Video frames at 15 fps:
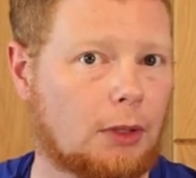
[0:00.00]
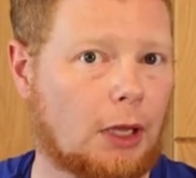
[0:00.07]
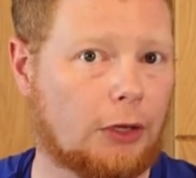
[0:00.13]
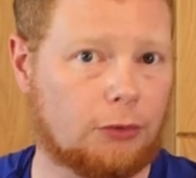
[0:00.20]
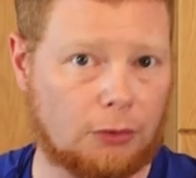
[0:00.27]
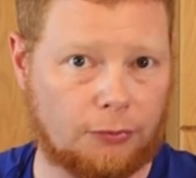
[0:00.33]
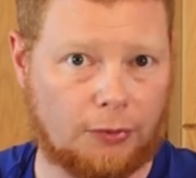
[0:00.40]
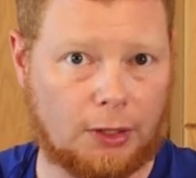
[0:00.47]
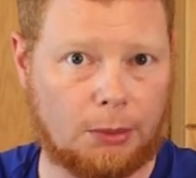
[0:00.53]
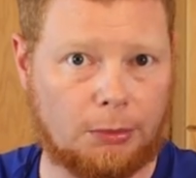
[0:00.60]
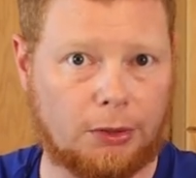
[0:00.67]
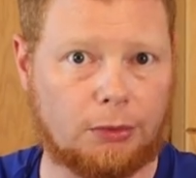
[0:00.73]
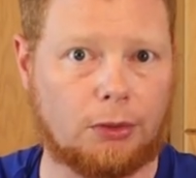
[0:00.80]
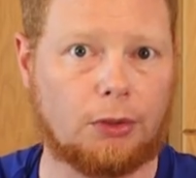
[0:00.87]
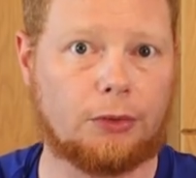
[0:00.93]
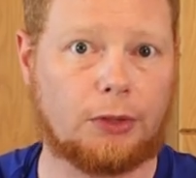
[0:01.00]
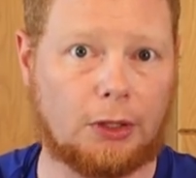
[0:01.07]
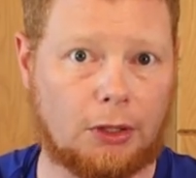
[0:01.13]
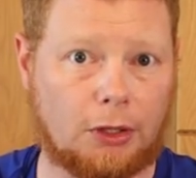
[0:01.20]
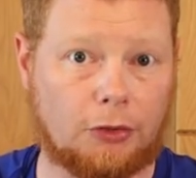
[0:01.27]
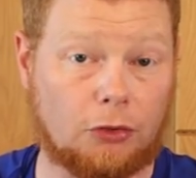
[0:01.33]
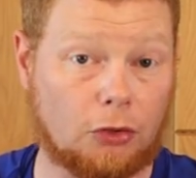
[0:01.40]
as your family grows and
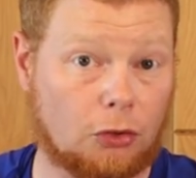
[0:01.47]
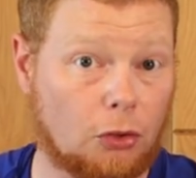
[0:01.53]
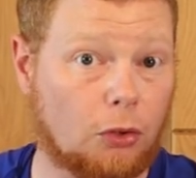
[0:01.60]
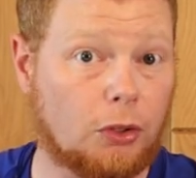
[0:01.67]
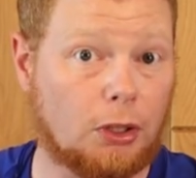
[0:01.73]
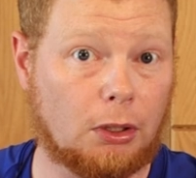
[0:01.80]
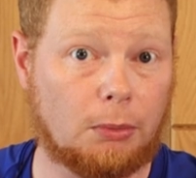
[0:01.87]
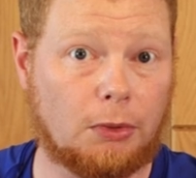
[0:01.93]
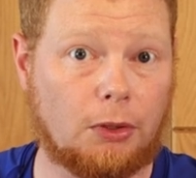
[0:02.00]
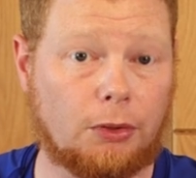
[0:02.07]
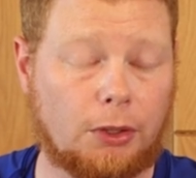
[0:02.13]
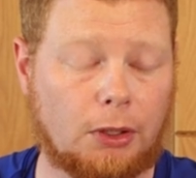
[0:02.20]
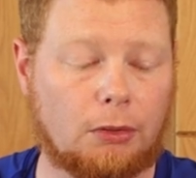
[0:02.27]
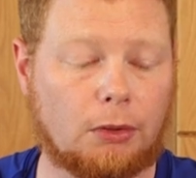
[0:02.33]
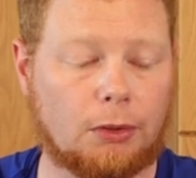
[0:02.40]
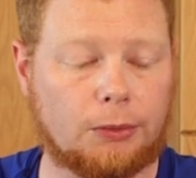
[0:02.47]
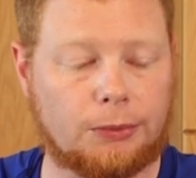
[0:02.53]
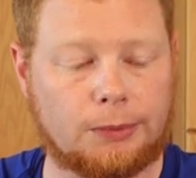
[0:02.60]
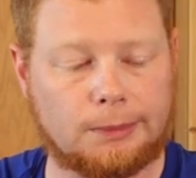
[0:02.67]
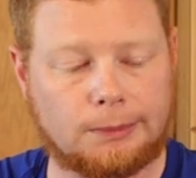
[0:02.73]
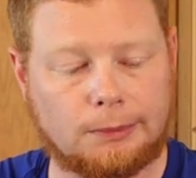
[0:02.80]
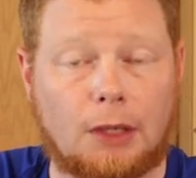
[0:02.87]
as your cooking ability grows.